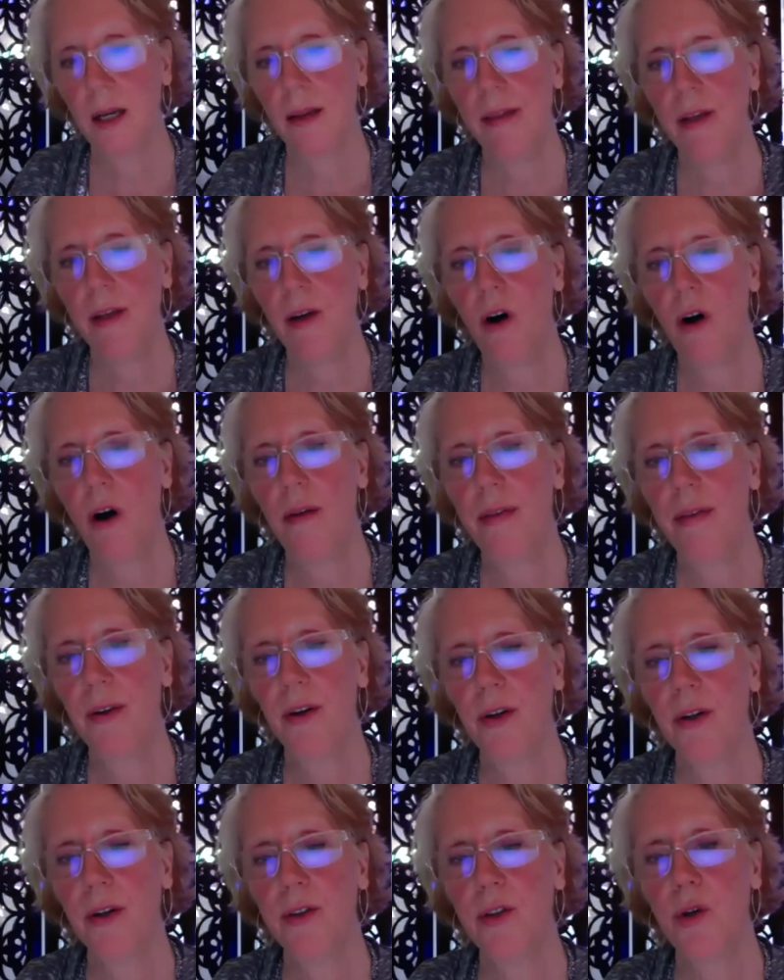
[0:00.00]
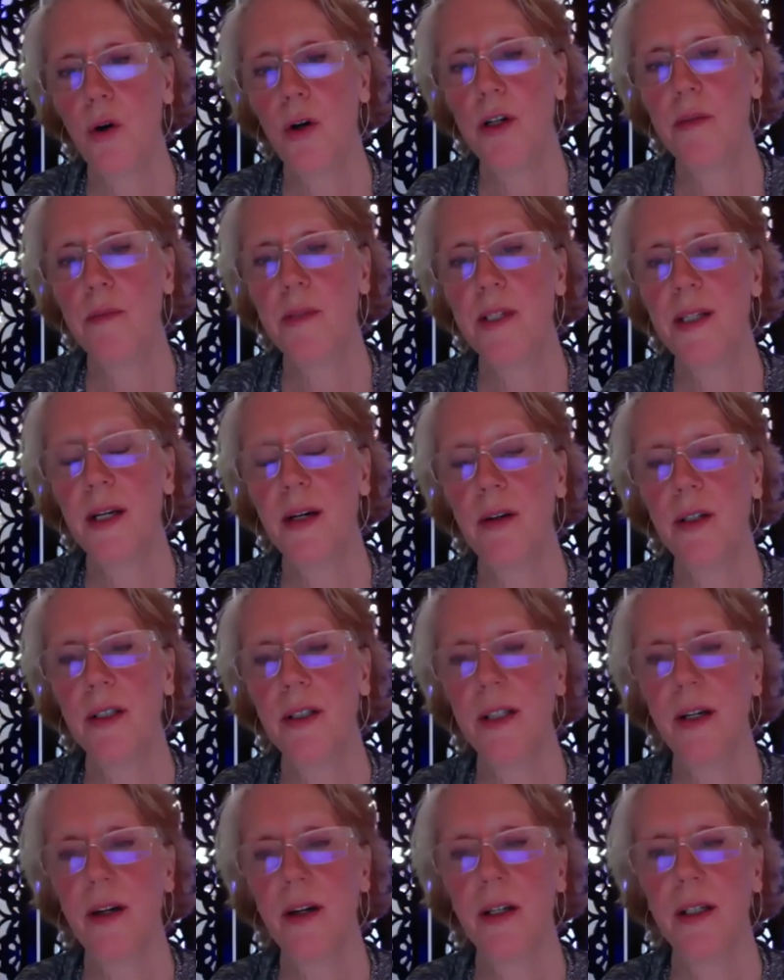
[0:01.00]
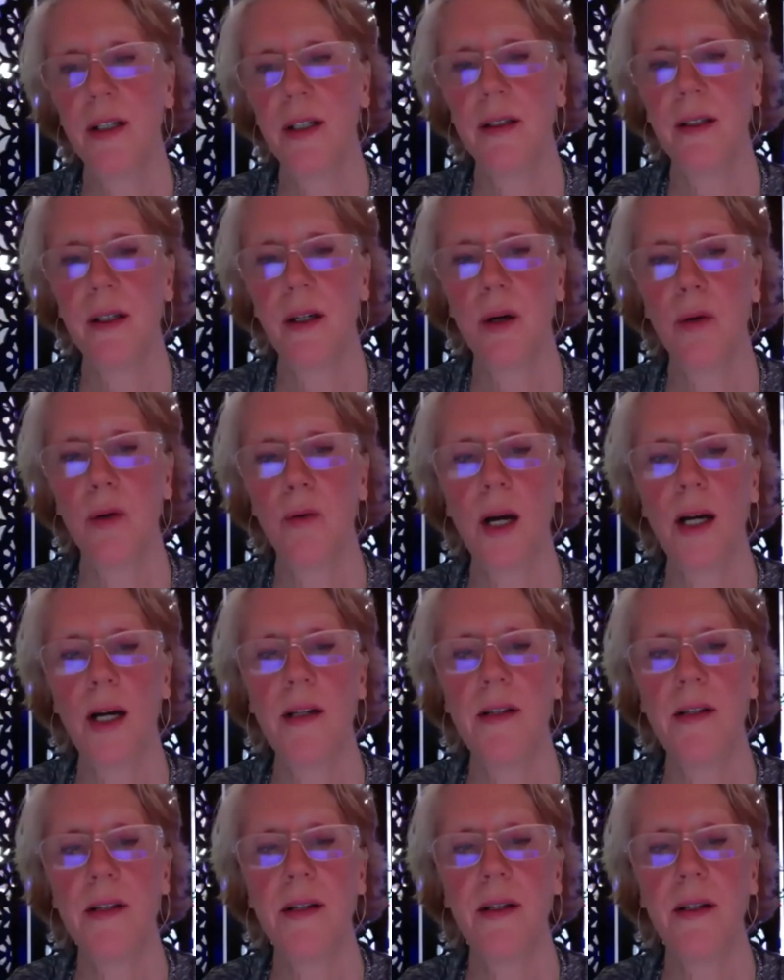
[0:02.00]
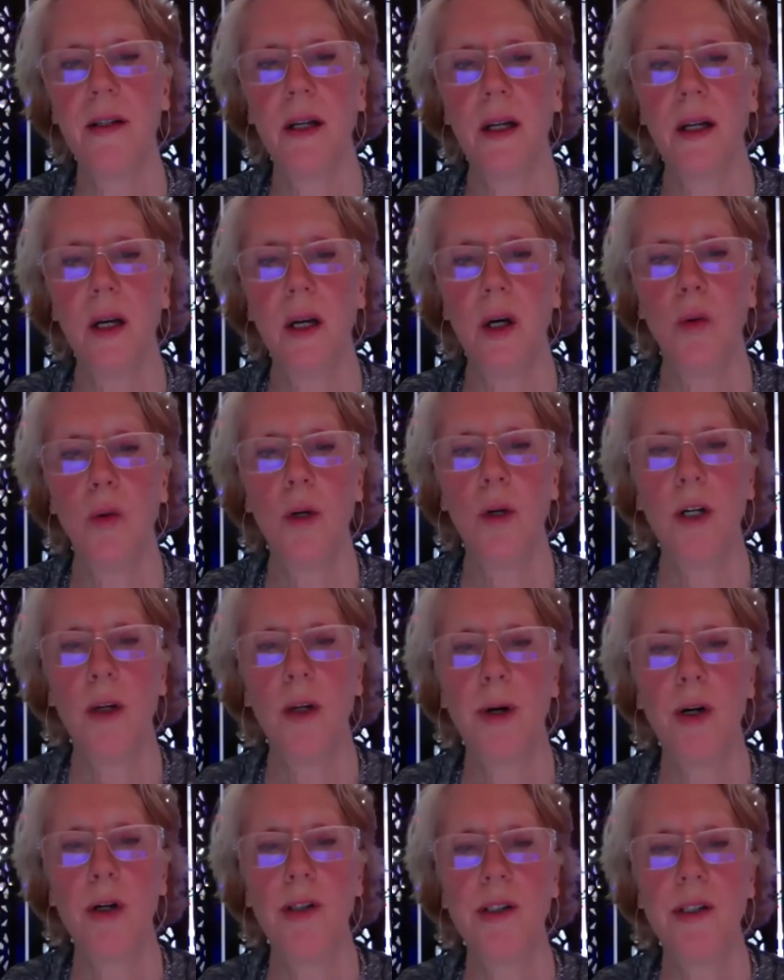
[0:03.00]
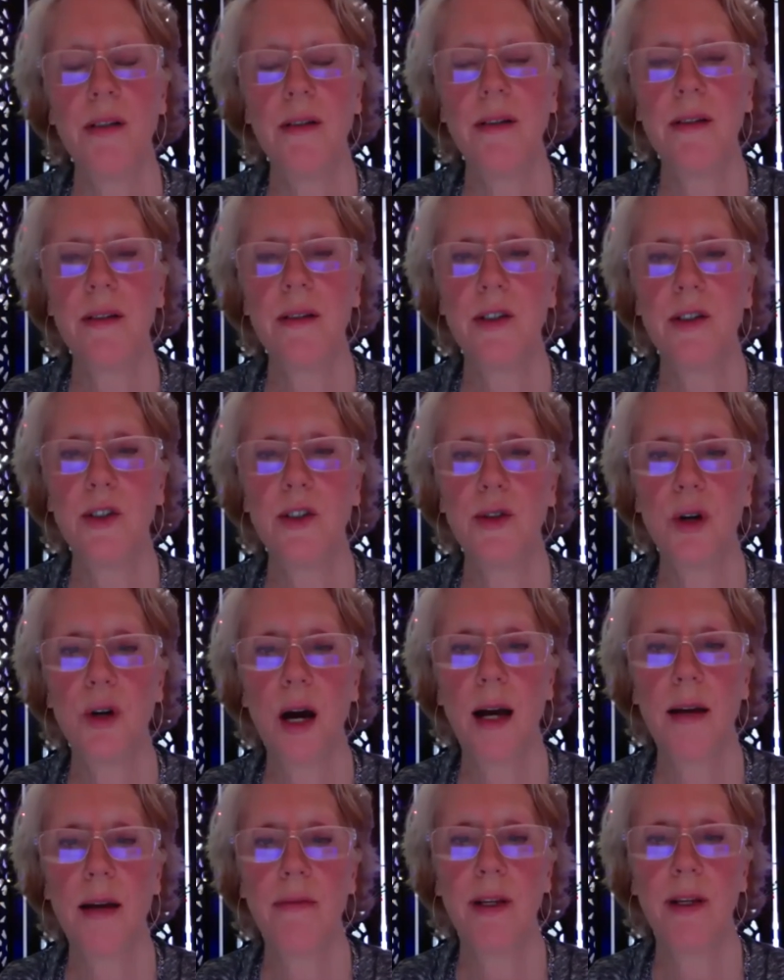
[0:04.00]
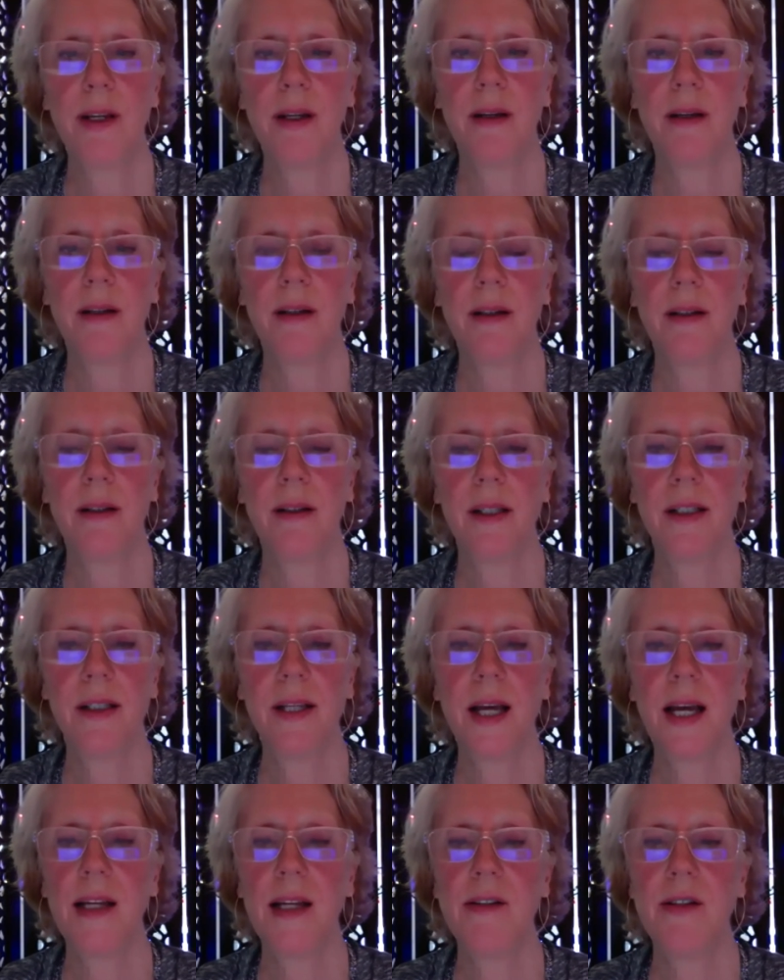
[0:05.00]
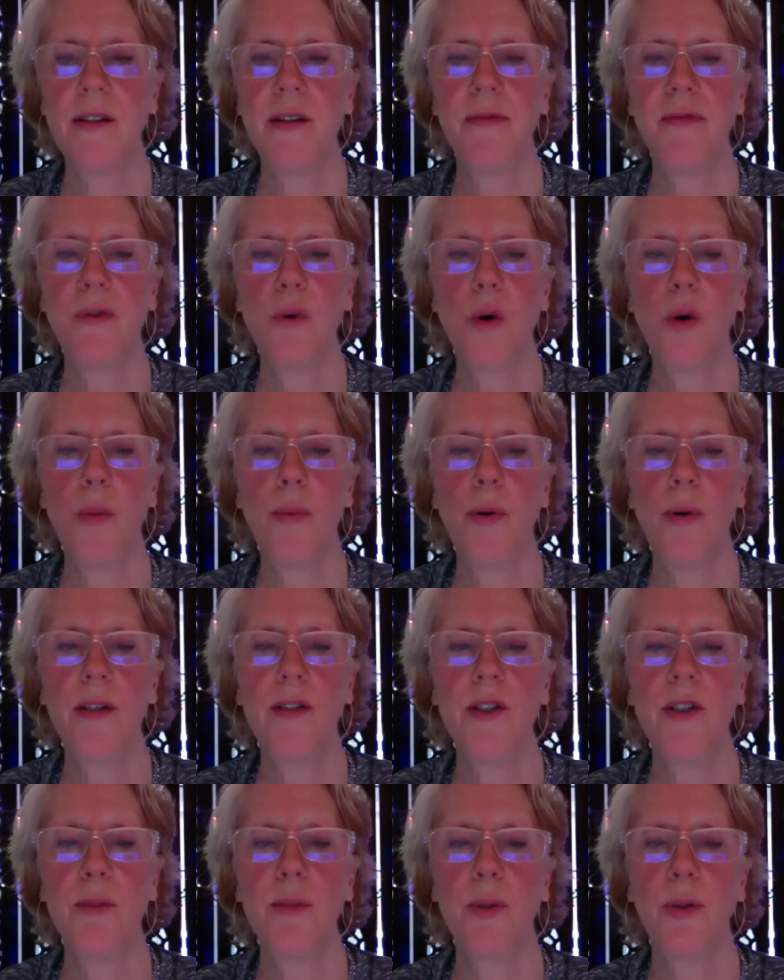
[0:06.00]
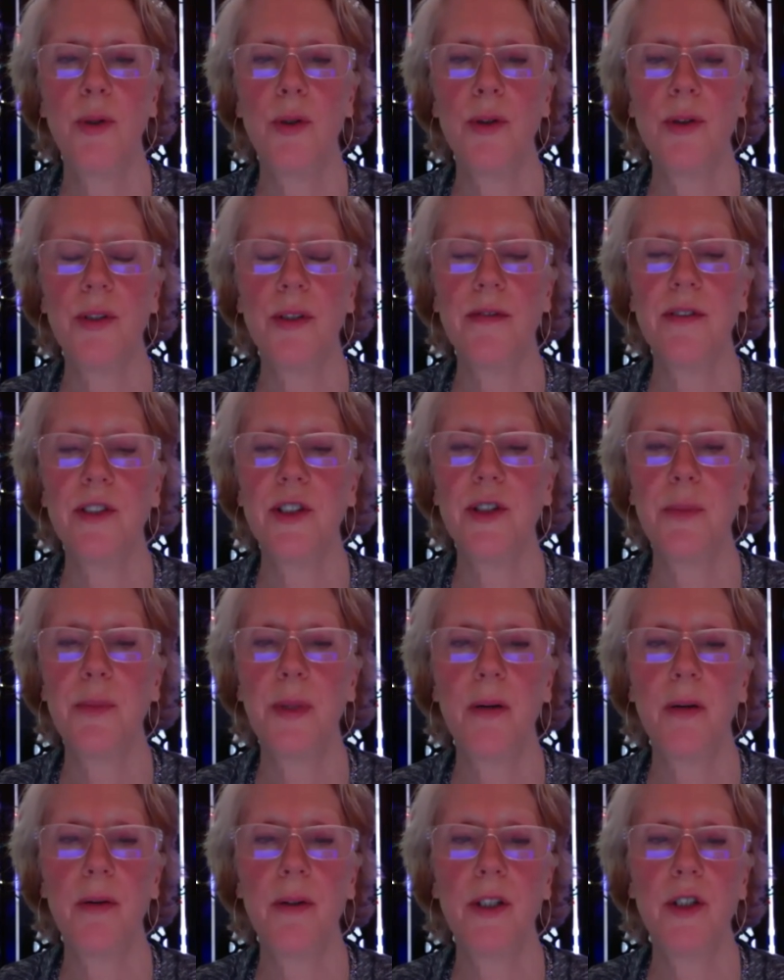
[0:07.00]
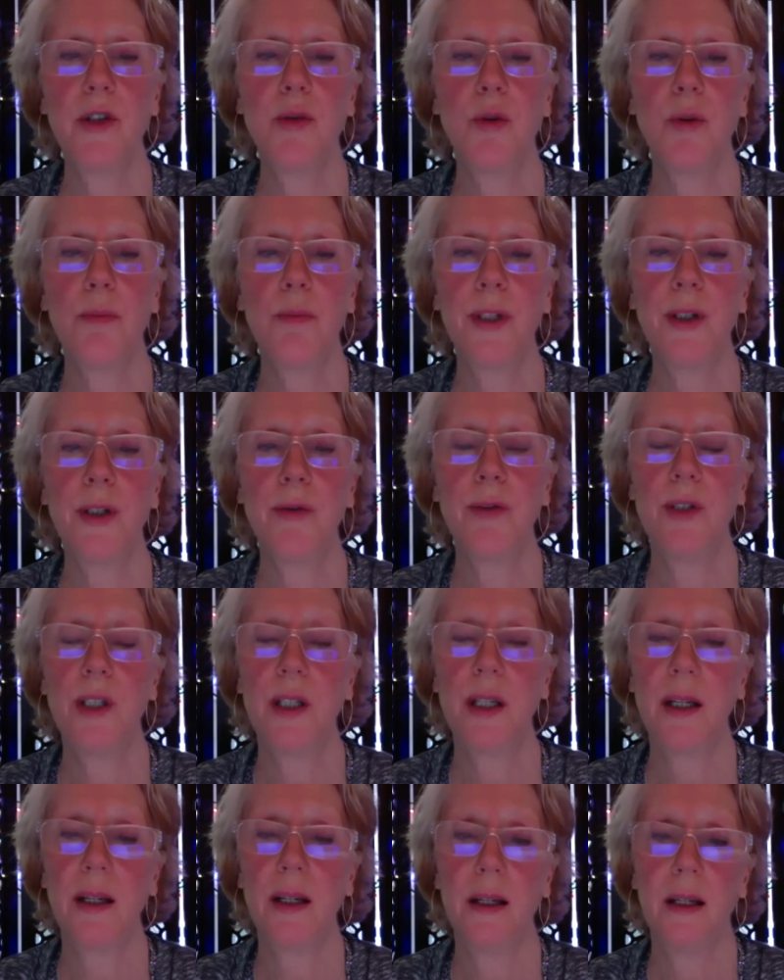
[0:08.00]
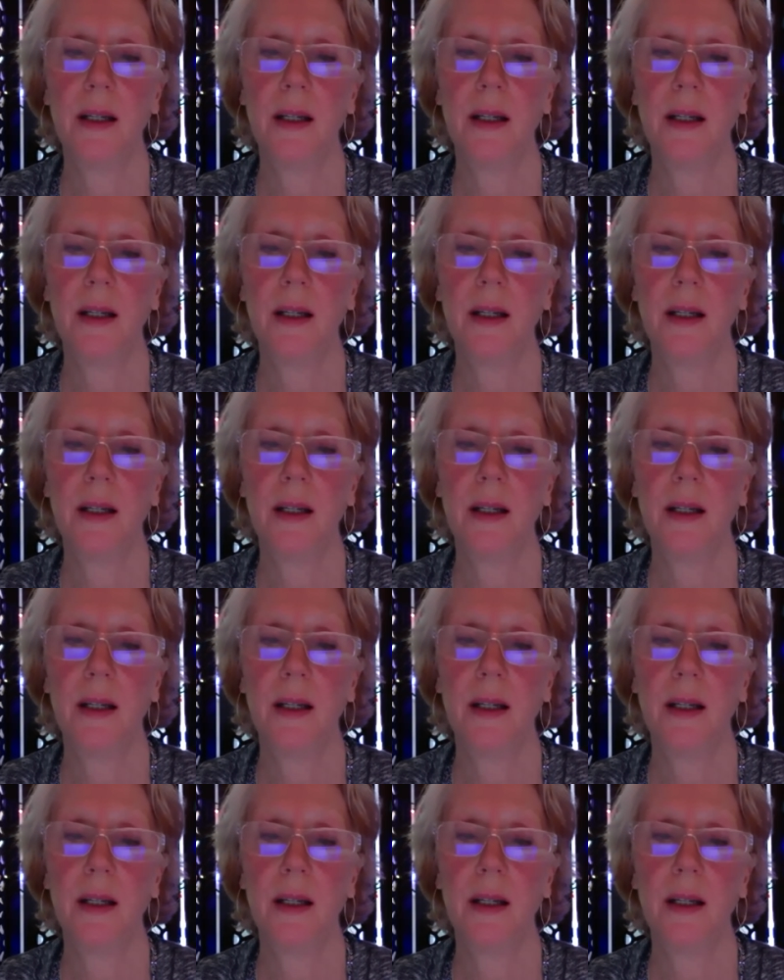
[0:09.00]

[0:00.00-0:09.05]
the author, Torquem Saradarian, writes that when a person's striving contains the four principles of spiritual beauty,